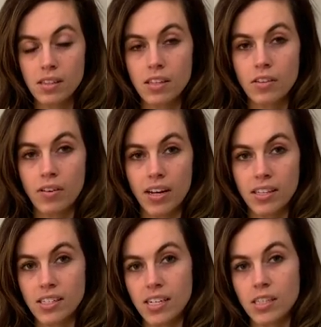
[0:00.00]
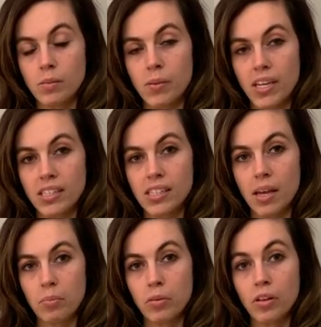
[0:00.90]
the United States base
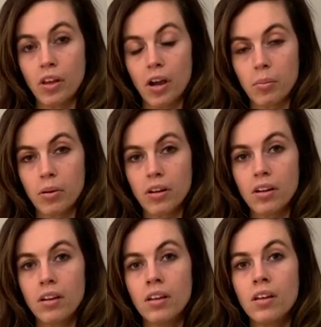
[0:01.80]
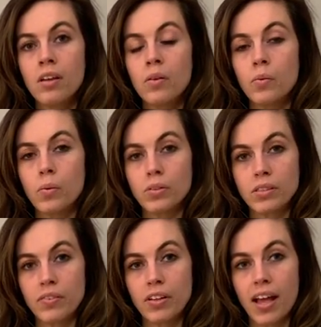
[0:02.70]
at Pearl Harbor,
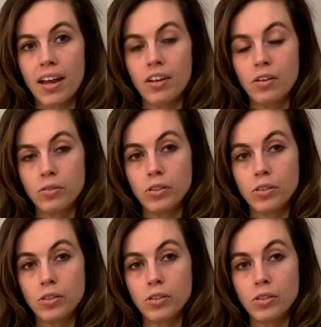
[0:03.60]
Roosevelt had no